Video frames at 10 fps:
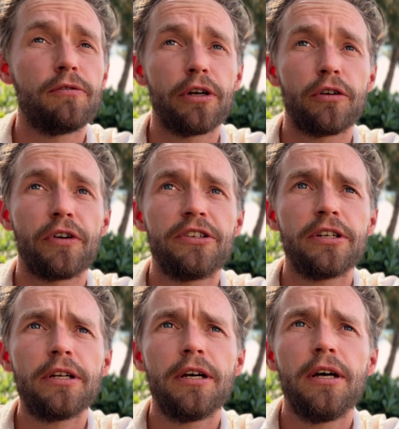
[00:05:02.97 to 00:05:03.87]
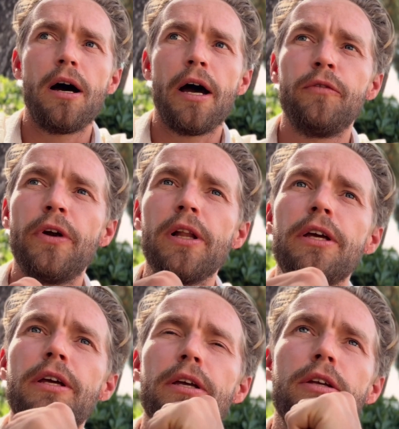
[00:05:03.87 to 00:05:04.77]
renovation, and
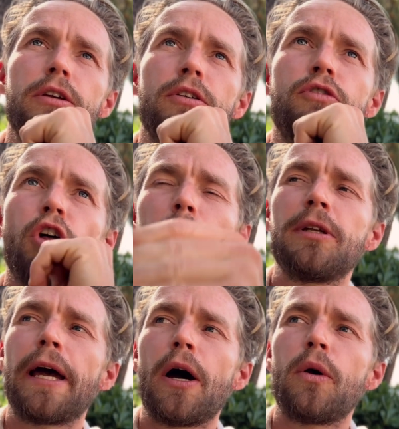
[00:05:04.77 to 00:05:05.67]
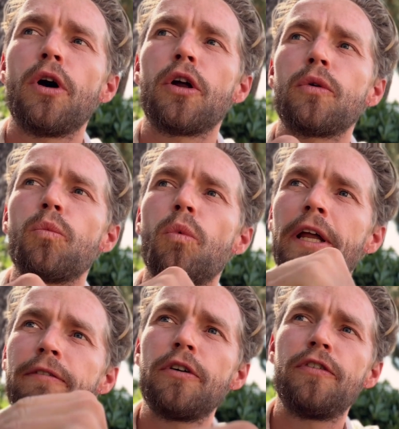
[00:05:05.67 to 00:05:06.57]
really double down on
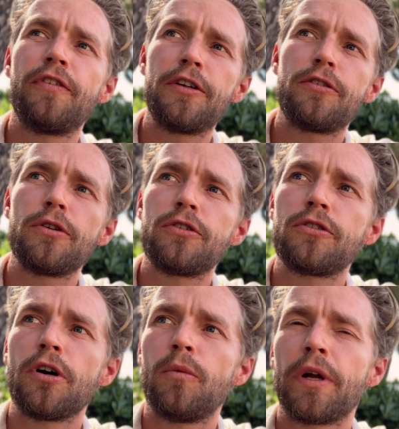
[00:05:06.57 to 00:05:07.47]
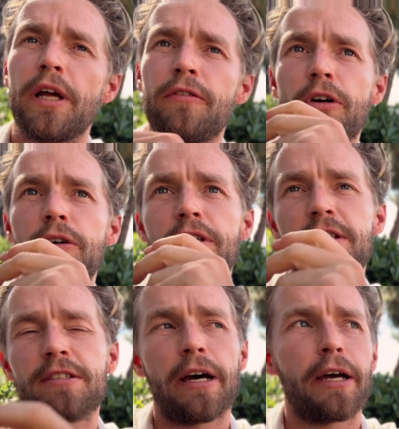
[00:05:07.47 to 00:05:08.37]
whatever features, on whatever
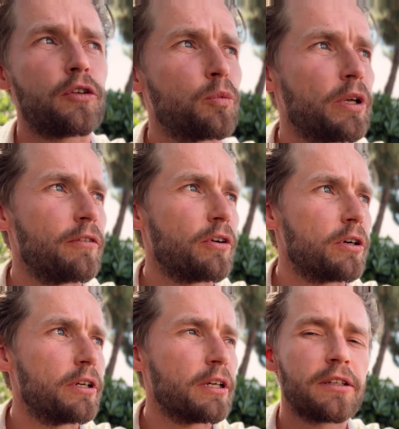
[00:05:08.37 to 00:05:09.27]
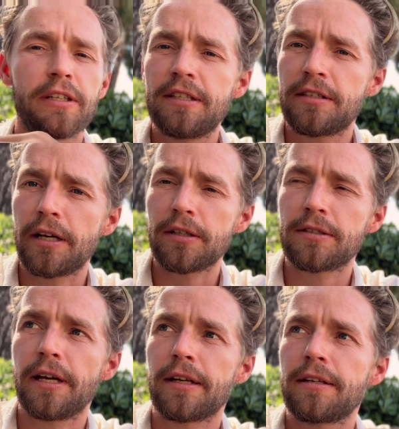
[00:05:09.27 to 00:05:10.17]
designs, whatever little
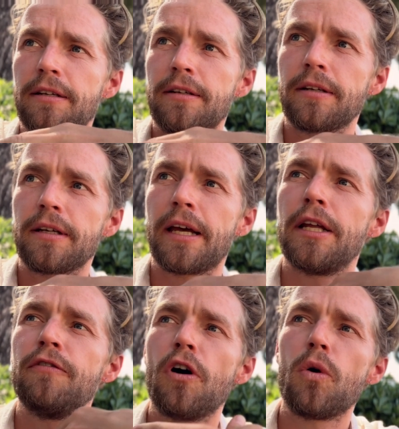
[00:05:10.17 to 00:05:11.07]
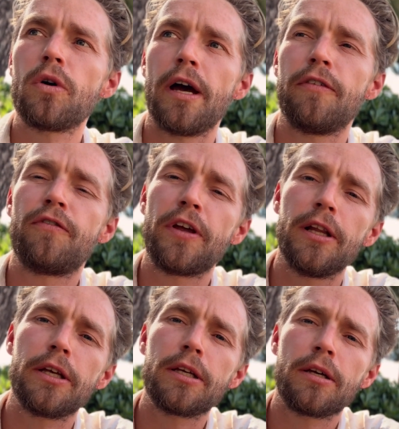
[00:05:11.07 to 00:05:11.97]
details that can invoke a
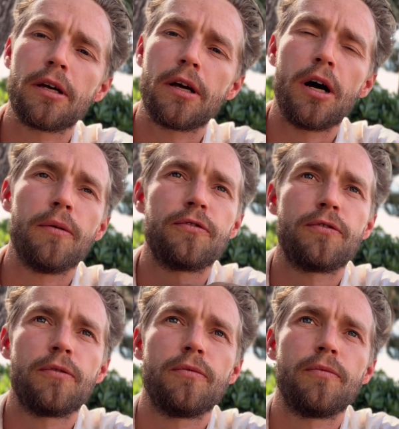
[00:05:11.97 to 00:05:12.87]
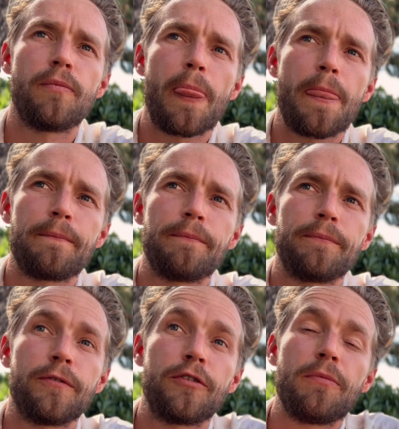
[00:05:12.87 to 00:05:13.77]
feeling of
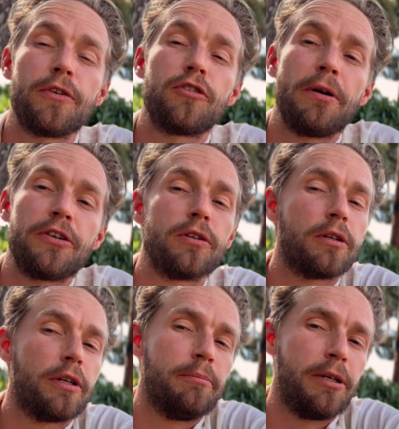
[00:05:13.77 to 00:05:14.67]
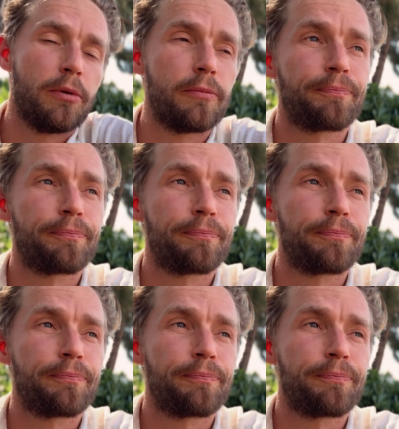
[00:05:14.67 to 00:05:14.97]
something special in people.